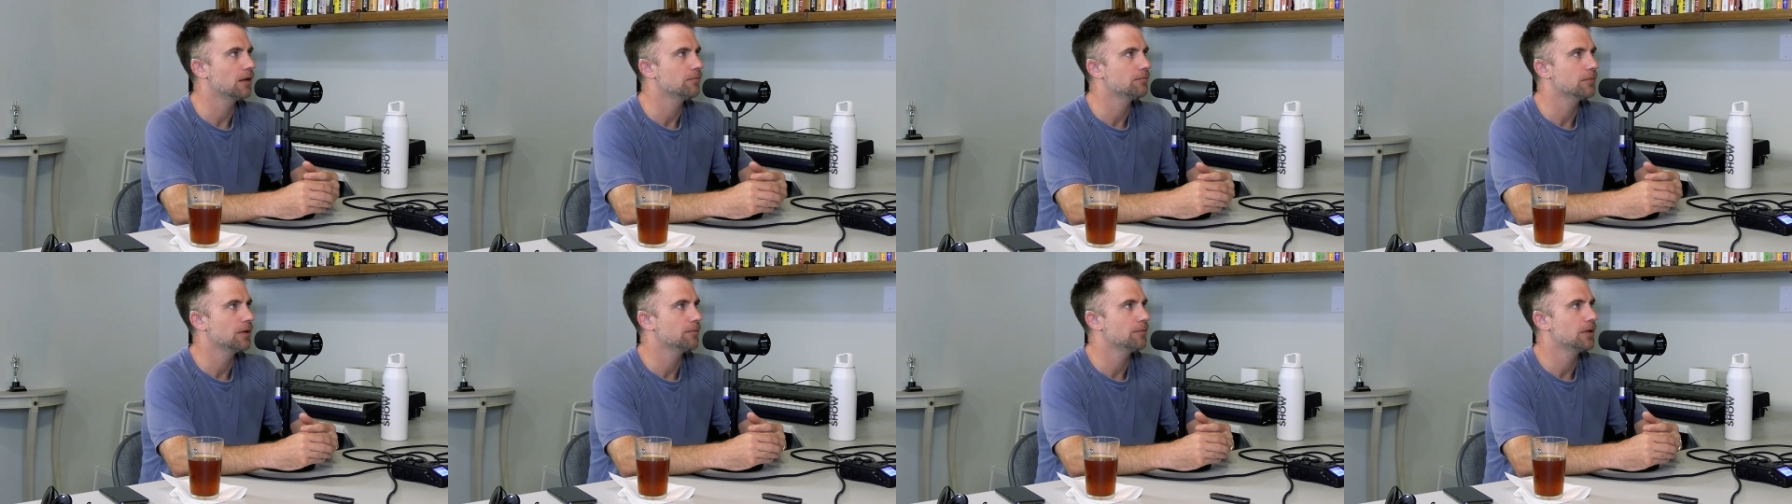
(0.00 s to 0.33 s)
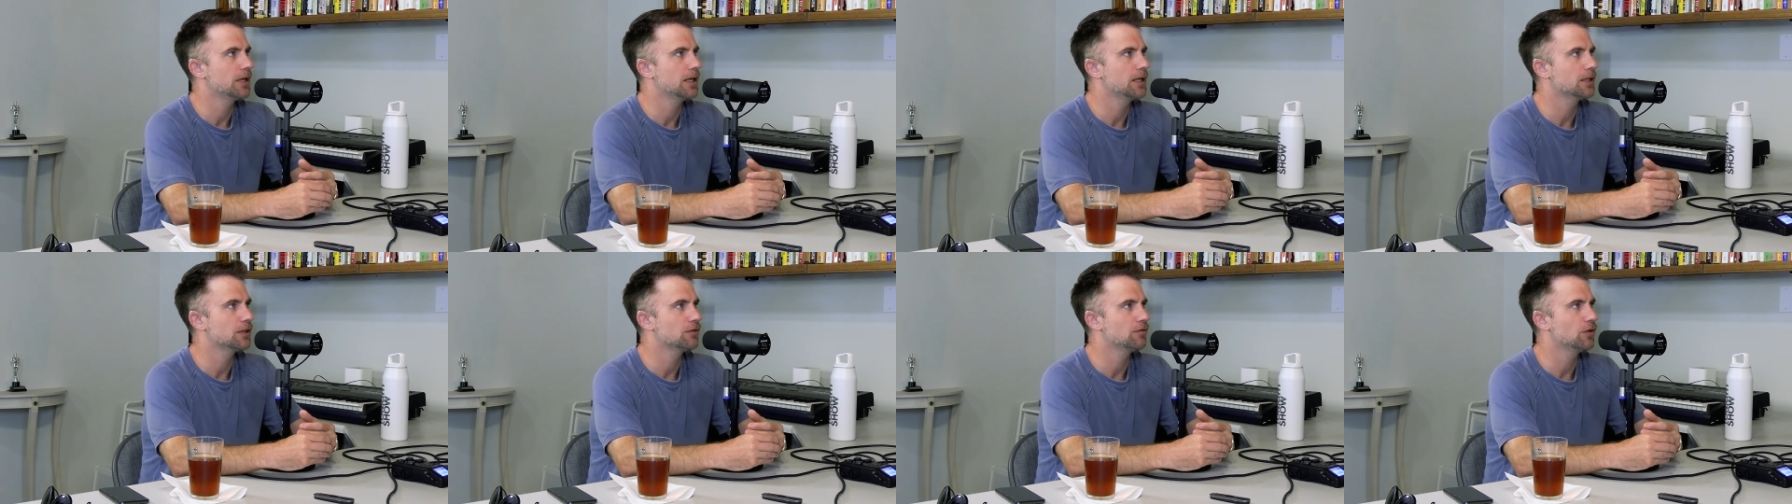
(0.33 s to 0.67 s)
I'm gonna
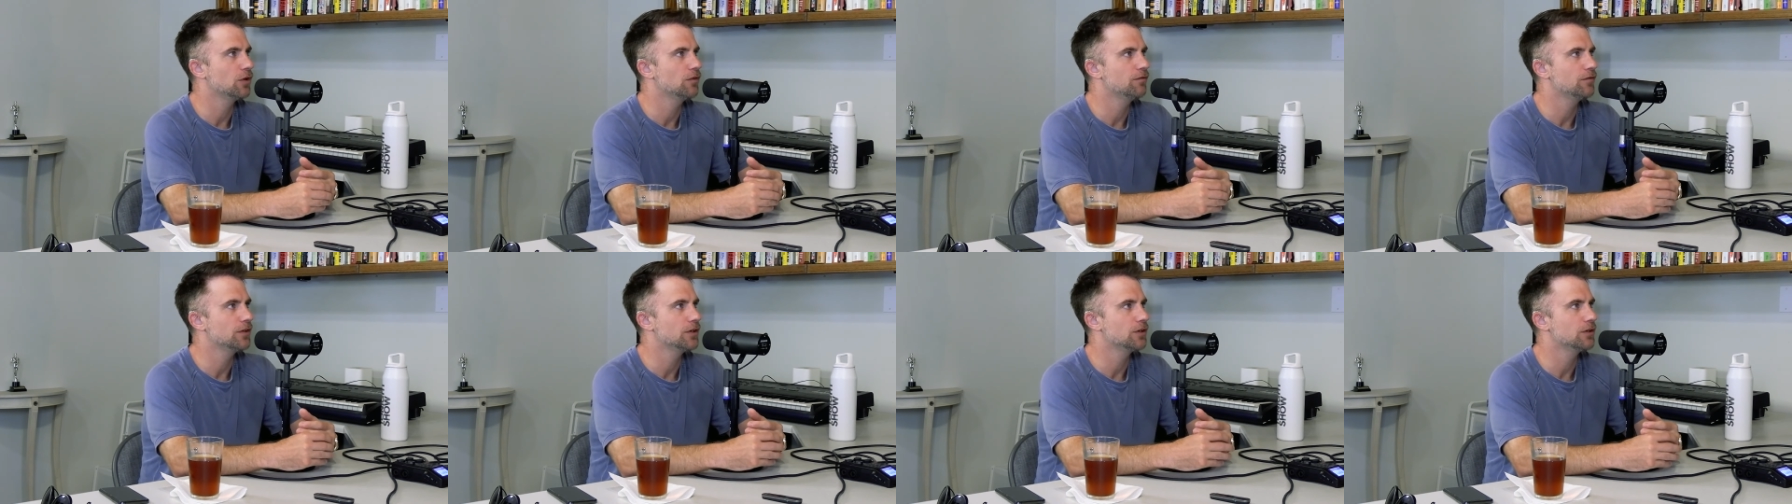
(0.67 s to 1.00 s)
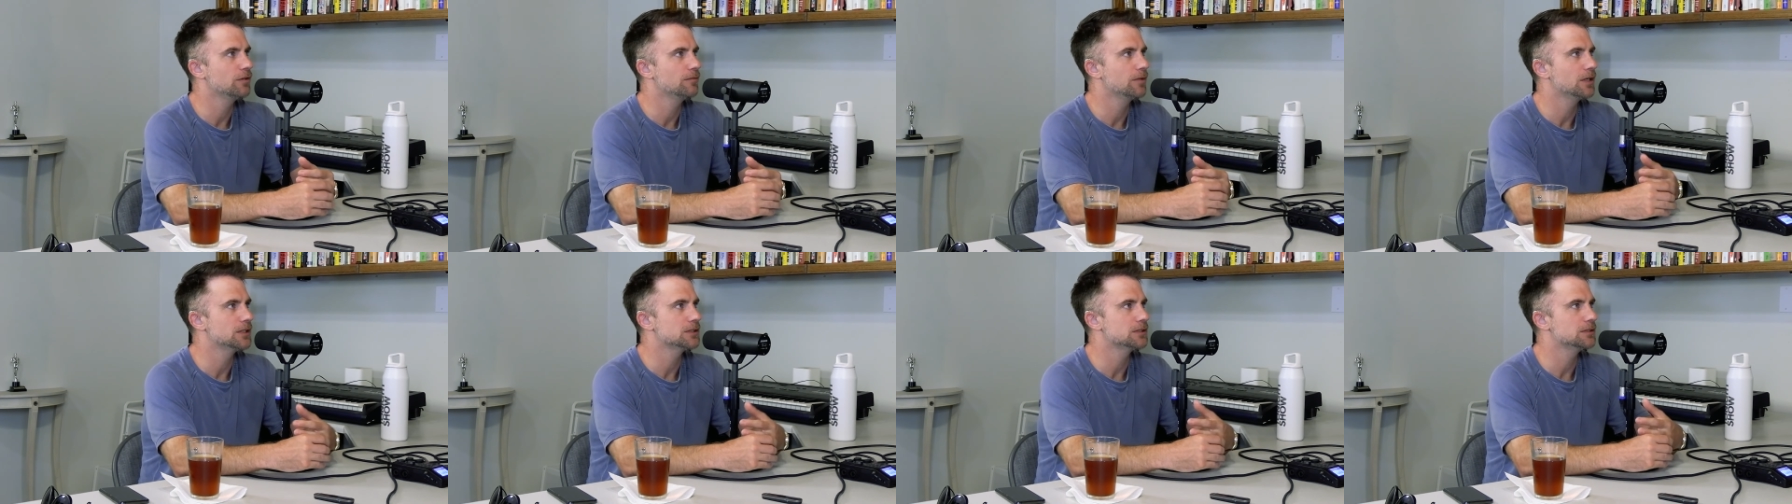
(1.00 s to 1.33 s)
hit the road for
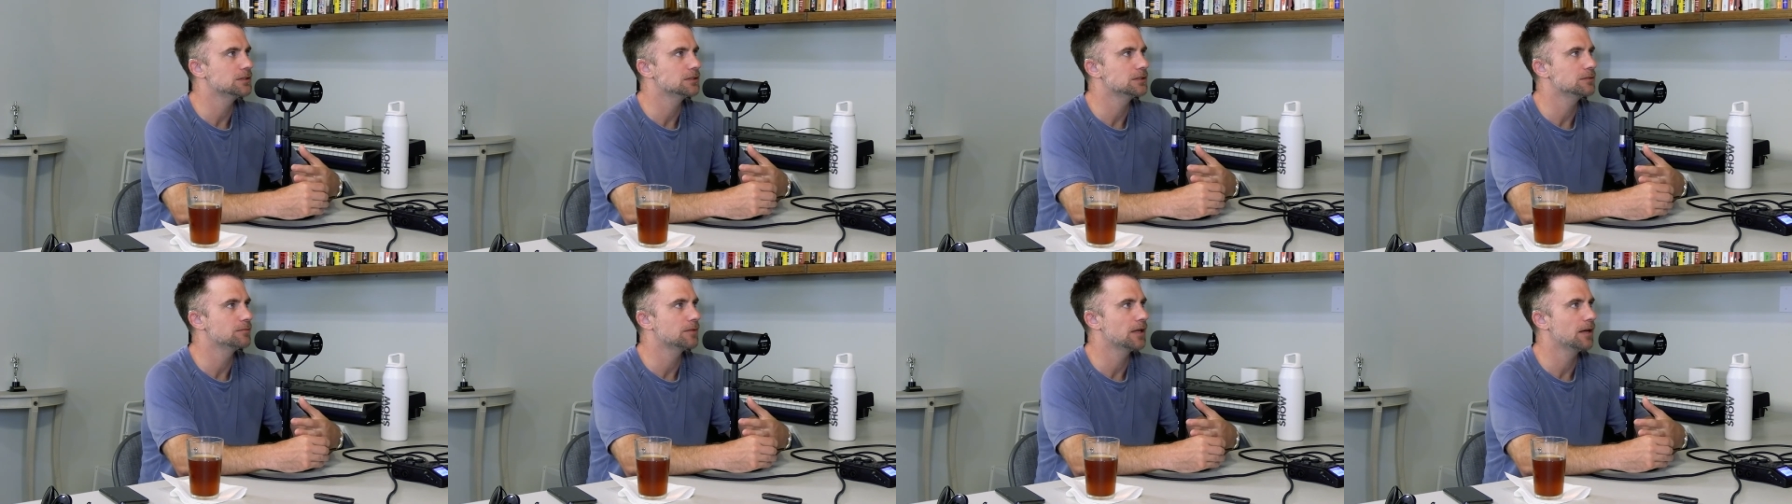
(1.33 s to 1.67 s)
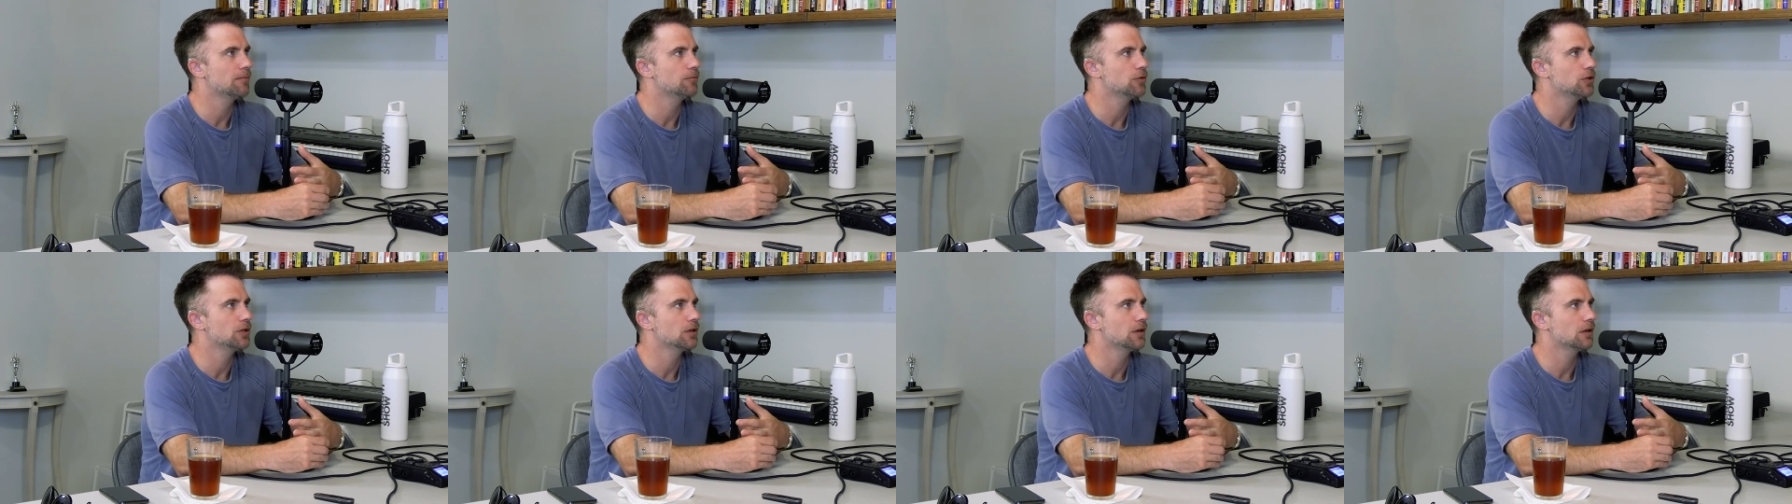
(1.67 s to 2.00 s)
2 months in
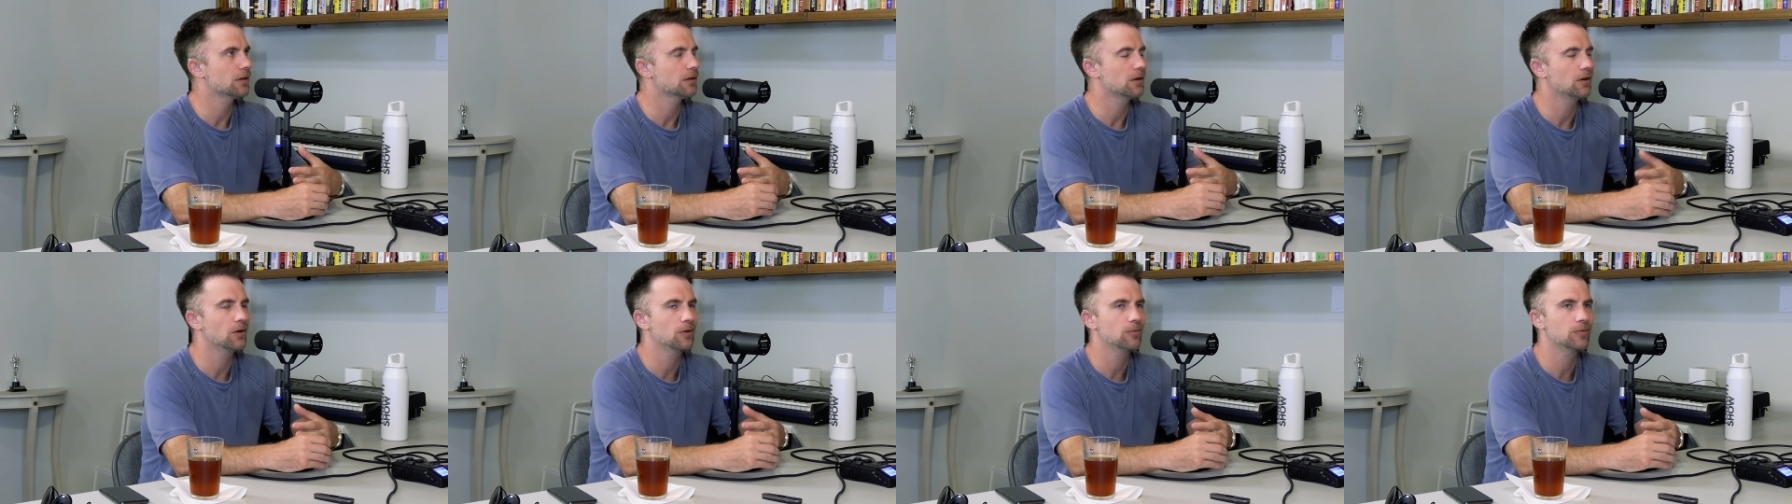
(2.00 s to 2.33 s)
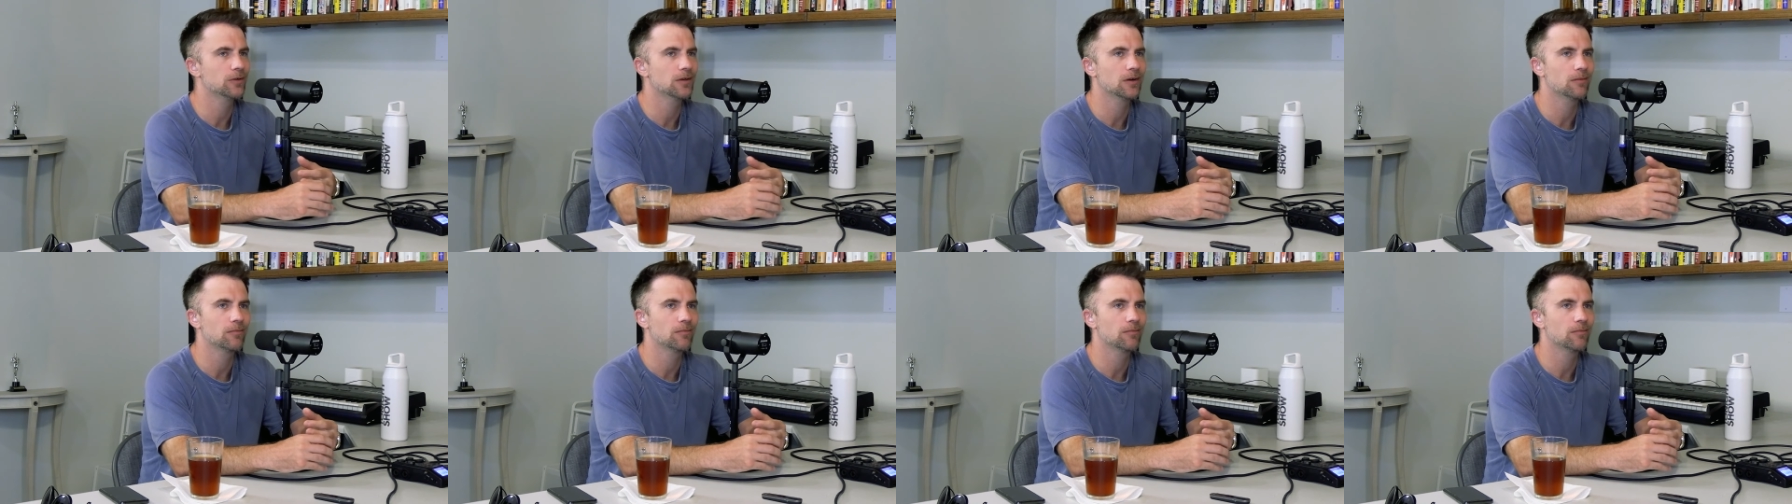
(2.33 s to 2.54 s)
September and October.